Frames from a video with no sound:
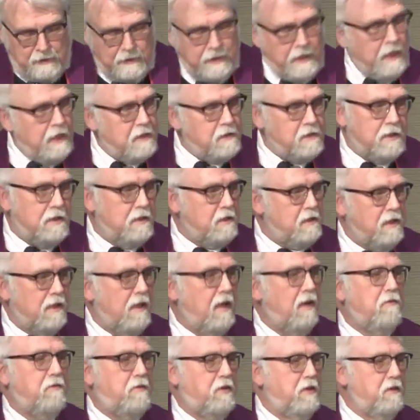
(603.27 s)
Yes, he's
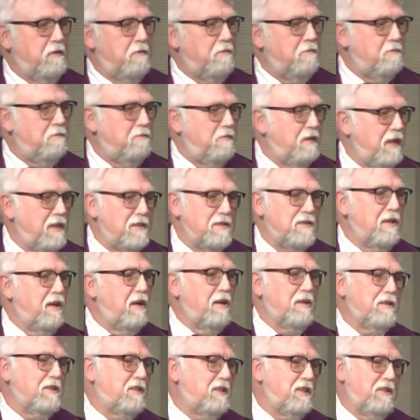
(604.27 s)
loved him as
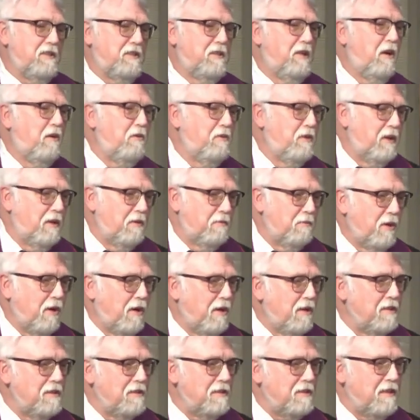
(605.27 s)
long as he's known him,
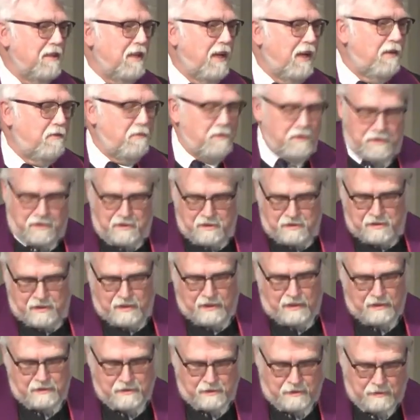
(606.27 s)
all his life as his
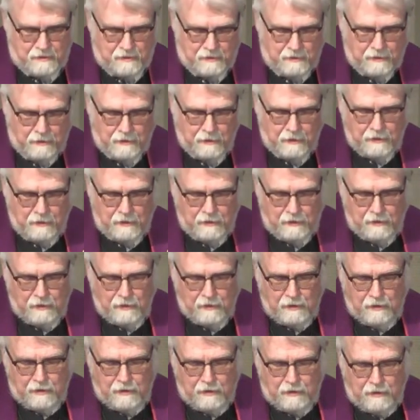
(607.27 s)
cousin.
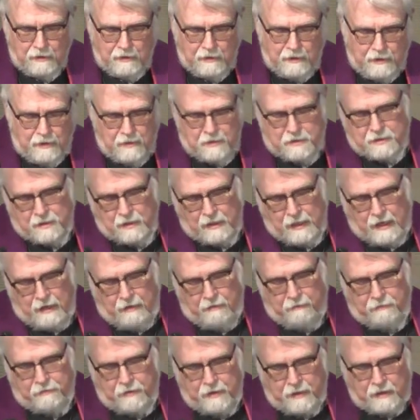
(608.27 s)
It is
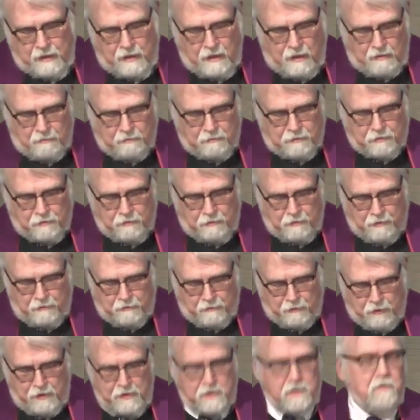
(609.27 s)
love that comes from the
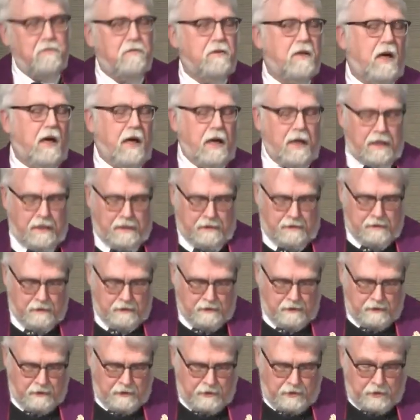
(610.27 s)
voice of God.
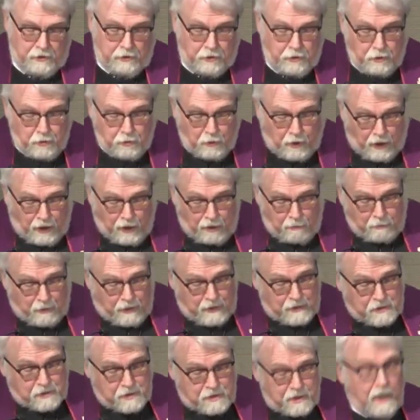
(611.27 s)
You are
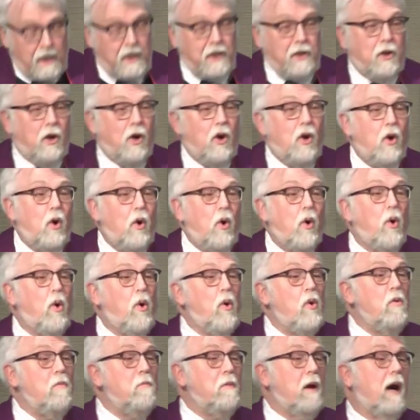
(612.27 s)
my son,
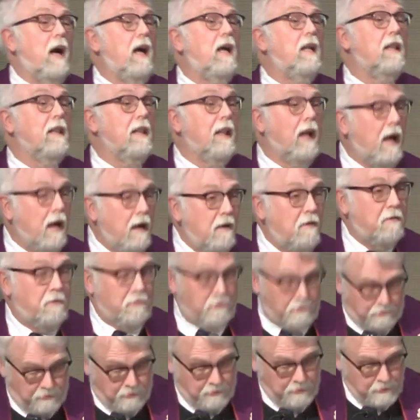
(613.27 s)
whom I
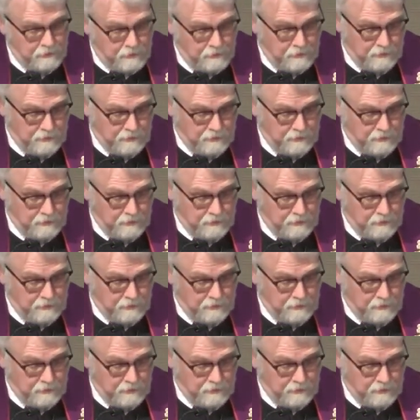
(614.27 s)
love.